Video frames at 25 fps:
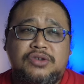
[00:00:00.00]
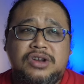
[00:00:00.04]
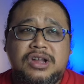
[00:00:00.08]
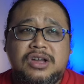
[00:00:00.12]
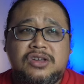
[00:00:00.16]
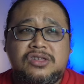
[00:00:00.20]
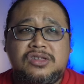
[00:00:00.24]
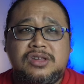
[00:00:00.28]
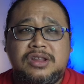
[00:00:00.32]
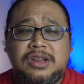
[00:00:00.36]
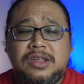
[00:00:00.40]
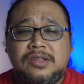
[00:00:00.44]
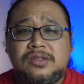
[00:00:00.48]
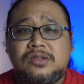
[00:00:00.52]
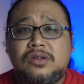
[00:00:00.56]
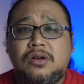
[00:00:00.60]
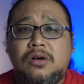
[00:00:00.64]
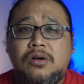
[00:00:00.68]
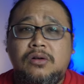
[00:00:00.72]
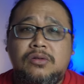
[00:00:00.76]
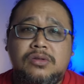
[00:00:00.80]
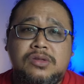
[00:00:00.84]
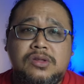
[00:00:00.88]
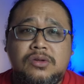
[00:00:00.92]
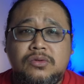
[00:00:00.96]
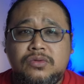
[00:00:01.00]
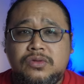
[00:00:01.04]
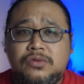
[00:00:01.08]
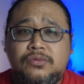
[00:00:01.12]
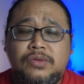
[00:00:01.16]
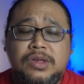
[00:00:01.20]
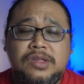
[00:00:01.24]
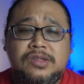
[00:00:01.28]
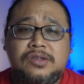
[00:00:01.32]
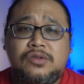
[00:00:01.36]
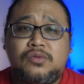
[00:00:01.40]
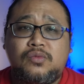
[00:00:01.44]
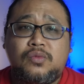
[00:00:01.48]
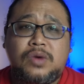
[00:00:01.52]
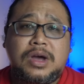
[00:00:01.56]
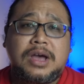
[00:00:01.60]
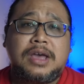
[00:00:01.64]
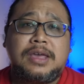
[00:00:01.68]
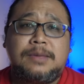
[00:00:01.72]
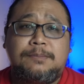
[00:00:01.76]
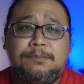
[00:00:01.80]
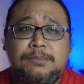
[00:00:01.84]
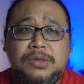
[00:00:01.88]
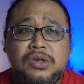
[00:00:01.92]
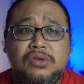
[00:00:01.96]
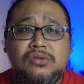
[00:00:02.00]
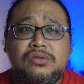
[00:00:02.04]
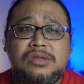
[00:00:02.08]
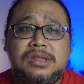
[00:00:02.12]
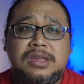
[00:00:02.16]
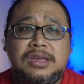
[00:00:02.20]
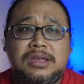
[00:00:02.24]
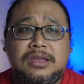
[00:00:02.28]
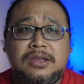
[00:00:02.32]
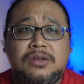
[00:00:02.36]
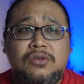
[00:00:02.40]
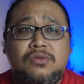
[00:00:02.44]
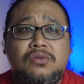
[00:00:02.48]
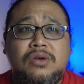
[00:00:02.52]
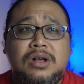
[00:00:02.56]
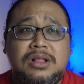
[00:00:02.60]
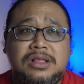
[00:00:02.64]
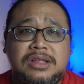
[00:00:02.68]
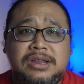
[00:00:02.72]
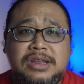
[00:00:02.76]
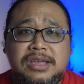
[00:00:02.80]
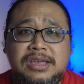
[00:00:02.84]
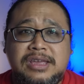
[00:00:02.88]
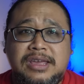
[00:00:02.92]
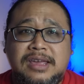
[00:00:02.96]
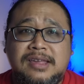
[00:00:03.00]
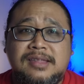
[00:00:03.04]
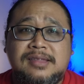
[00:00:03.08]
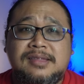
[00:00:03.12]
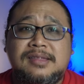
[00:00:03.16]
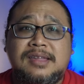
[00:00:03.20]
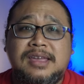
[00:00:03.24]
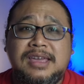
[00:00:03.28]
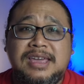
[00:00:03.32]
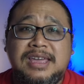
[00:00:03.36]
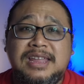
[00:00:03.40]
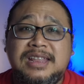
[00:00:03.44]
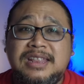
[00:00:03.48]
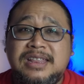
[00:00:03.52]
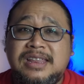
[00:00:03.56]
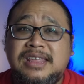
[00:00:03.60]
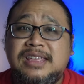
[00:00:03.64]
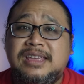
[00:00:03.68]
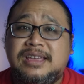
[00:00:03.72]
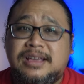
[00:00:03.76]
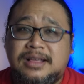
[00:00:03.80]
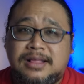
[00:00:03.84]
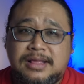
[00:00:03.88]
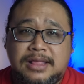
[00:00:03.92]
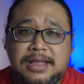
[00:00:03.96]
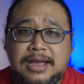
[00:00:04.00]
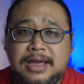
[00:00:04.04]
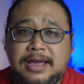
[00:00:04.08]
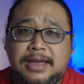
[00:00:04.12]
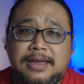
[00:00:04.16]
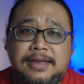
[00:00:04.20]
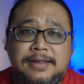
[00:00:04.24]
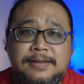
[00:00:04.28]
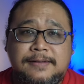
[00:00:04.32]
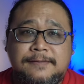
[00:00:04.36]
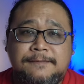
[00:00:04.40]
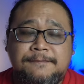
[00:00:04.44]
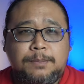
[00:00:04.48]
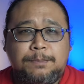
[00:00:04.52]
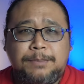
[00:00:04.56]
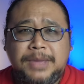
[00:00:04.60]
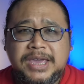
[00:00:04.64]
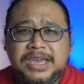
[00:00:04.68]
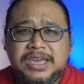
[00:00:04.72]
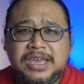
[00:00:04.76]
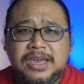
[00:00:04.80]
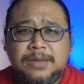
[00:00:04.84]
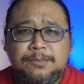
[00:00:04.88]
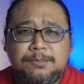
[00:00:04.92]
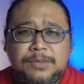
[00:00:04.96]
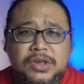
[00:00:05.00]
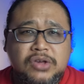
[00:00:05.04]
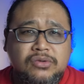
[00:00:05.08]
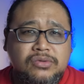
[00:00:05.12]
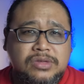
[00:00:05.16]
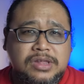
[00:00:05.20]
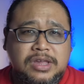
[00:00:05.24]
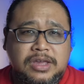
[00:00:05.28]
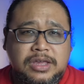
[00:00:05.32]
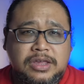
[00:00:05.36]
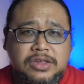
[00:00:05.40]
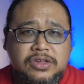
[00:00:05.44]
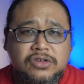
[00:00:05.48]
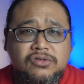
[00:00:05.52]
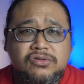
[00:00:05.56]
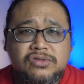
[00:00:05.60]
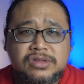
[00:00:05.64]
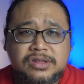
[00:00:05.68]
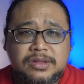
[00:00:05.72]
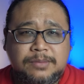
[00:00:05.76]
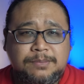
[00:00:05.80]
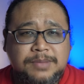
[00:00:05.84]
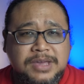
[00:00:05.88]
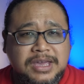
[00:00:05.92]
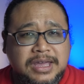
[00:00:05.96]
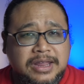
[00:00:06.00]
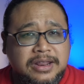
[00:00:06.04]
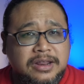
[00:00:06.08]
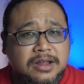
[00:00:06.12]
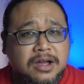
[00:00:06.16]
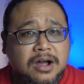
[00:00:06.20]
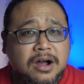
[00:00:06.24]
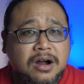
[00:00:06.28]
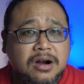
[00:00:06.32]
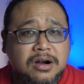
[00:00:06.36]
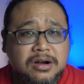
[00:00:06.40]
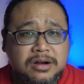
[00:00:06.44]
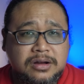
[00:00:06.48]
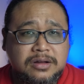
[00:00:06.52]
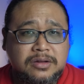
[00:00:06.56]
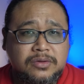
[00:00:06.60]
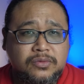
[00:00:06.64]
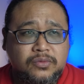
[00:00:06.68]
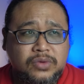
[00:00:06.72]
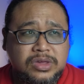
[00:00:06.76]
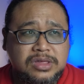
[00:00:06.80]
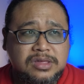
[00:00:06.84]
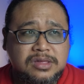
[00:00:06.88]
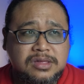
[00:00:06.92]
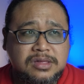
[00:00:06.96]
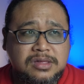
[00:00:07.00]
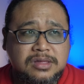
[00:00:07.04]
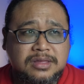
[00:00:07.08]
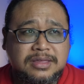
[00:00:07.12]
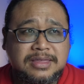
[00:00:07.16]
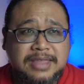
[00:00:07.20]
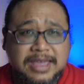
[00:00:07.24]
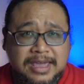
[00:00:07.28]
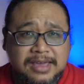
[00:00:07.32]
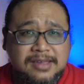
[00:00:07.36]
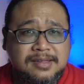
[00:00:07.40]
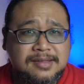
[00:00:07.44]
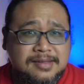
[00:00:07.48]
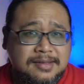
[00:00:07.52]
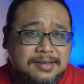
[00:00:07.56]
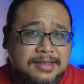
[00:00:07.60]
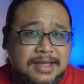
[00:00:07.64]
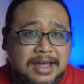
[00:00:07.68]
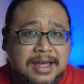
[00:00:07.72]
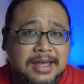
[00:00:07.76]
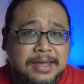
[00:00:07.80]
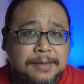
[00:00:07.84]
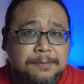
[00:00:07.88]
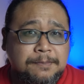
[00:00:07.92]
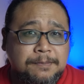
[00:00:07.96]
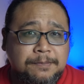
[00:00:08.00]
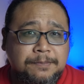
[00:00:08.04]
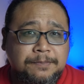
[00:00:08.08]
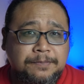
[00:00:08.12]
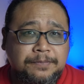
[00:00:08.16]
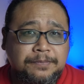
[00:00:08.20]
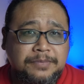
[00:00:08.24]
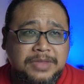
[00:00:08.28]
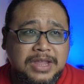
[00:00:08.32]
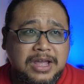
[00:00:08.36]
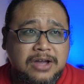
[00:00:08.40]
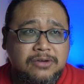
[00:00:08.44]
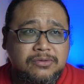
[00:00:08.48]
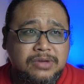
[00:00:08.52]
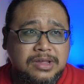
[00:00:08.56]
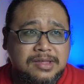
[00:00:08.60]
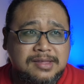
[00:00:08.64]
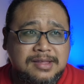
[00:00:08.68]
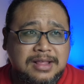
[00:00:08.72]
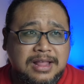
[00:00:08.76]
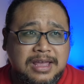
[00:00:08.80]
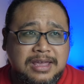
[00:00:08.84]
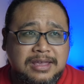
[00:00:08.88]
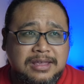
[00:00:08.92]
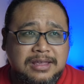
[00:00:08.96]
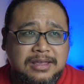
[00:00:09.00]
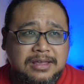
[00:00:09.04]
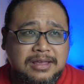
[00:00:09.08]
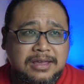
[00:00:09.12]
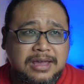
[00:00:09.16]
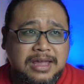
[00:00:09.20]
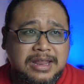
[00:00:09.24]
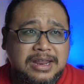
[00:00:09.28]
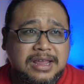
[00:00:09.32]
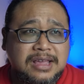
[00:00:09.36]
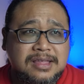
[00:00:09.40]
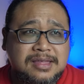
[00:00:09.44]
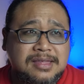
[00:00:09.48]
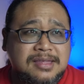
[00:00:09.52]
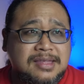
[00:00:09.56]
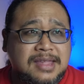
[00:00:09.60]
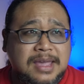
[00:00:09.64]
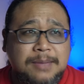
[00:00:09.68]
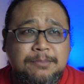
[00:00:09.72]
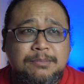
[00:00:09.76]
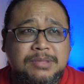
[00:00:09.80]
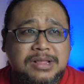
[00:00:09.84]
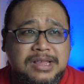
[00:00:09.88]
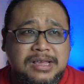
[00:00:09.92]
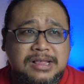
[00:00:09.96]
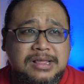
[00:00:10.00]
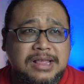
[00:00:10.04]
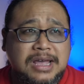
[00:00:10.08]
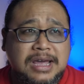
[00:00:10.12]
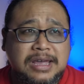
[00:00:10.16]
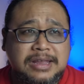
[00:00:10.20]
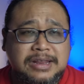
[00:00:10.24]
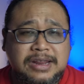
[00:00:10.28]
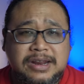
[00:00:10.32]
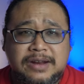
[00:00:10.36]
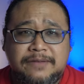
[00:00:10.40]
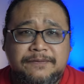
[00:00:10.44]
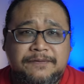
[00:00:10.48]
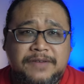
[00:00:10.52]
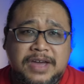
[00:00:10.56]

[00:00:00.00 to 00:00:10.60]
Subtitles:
production is also the reason why music quality is in decline. Making music used to be an art, which takes time. Now it's like an assembly line in a